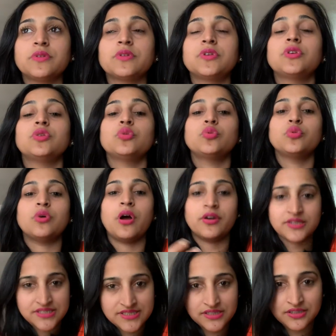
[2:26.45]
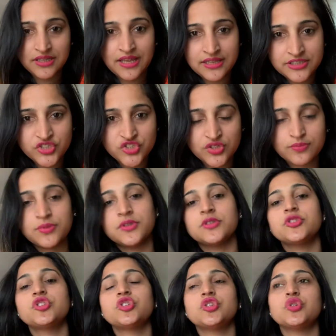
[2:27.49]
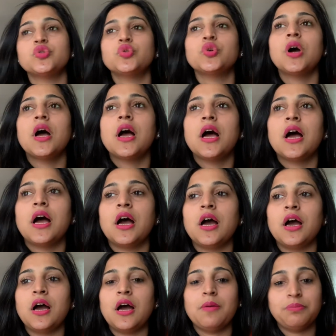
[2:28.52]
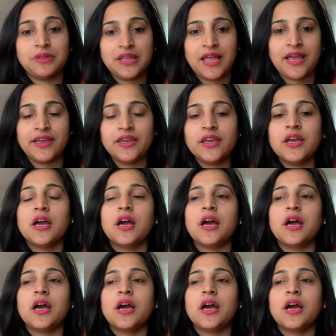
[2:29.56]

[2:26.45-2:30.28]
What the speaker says: you are still eligible to apply,